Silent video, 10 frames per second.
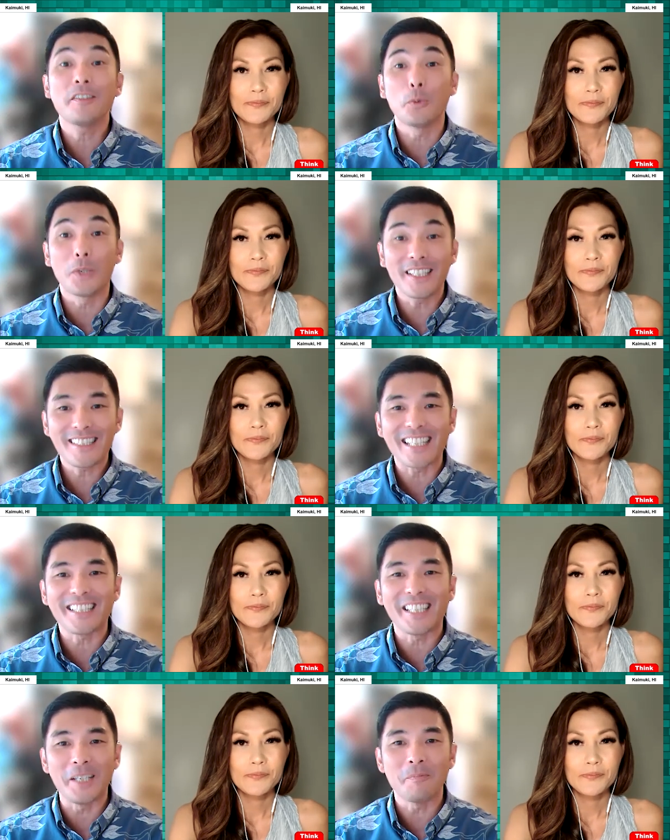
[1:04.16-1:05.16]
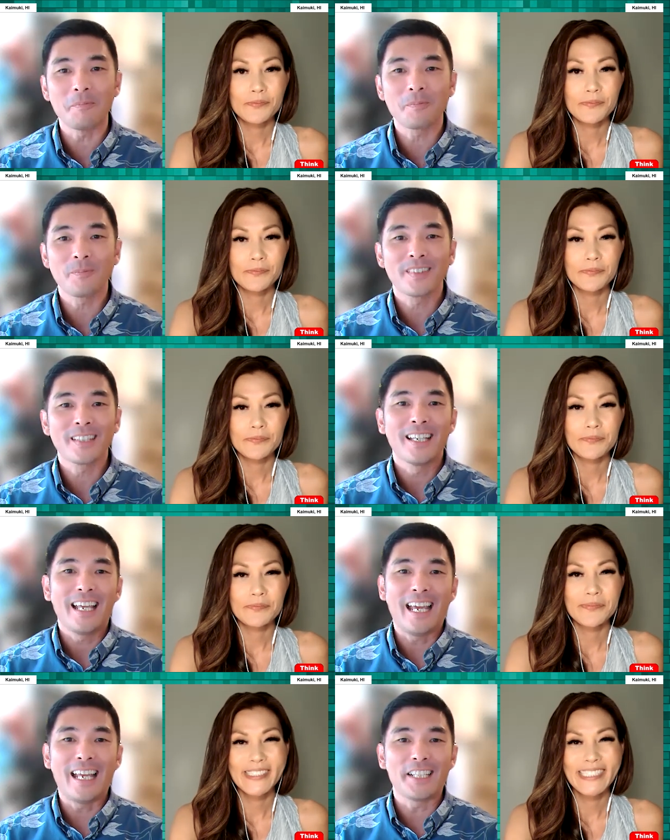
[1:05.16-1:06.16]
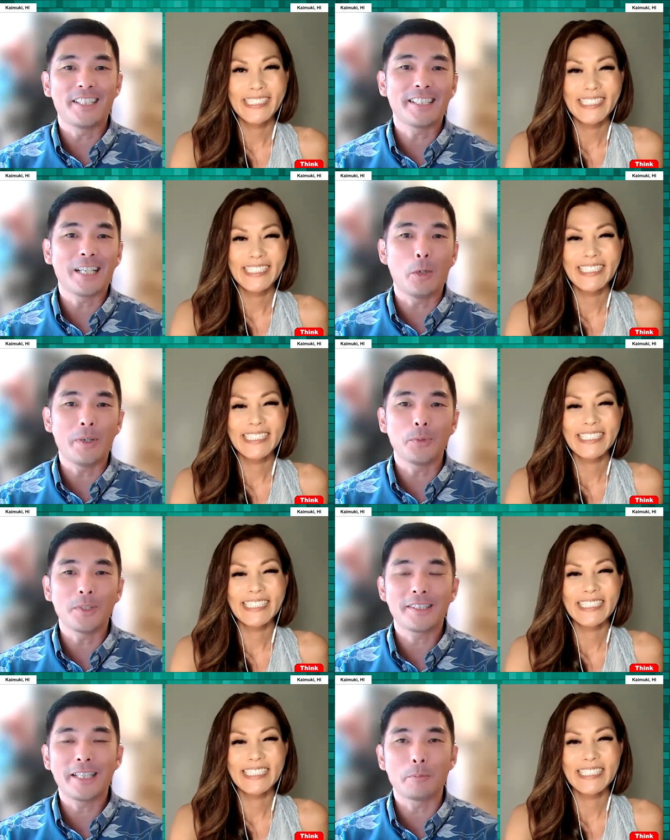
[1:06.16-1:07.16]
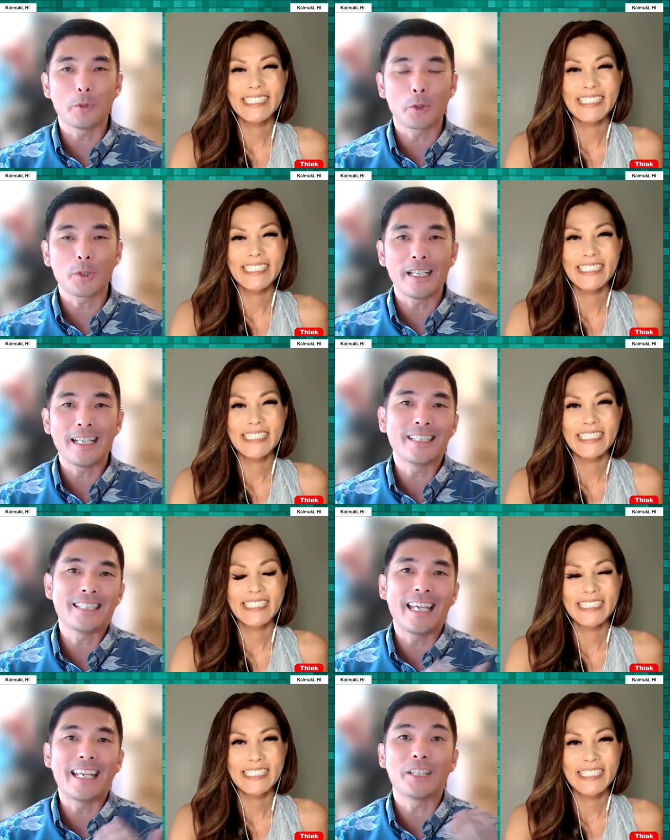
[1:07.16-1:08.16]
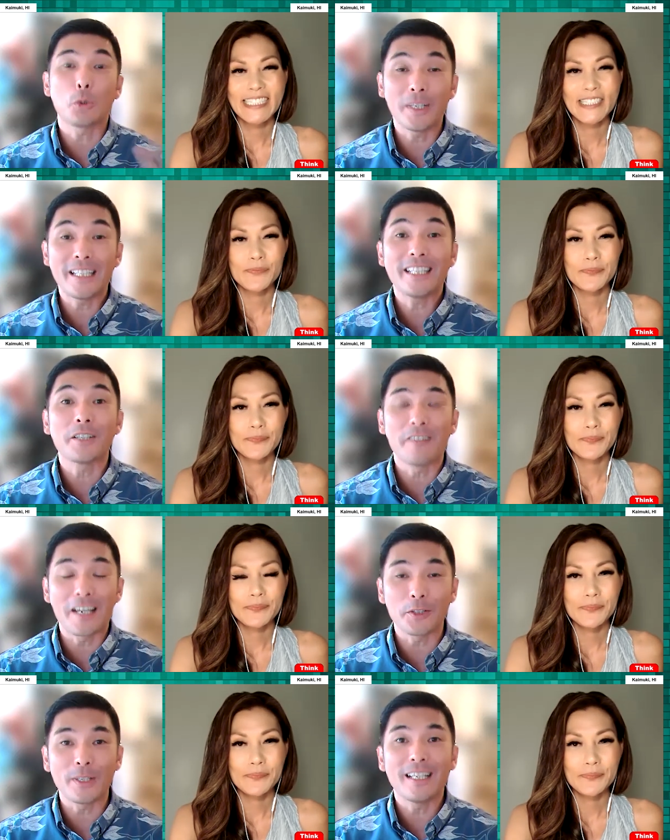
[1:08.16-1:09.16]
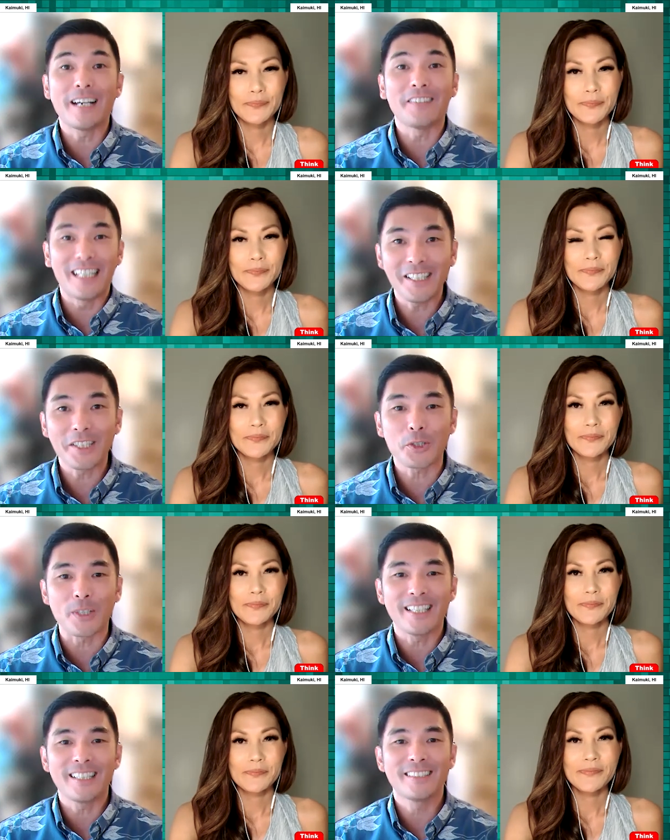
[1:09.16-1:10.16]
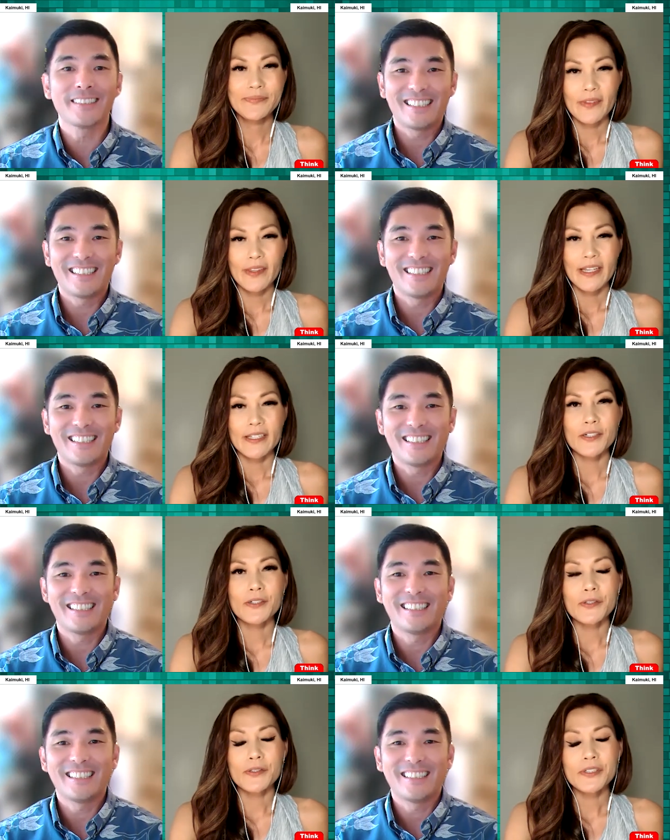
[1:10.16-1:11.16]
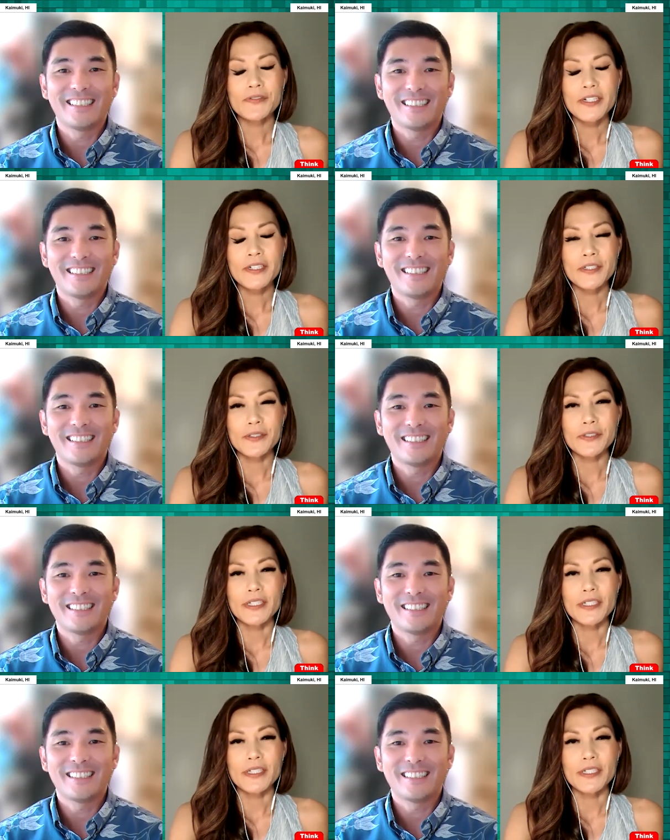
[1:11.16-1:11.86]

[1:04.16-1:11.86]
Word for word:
Speaker 1: real estate team. And she's a Hawaii real estate broker, is a twenty-year veteran of the industry.
Speaker 2: The goal of our show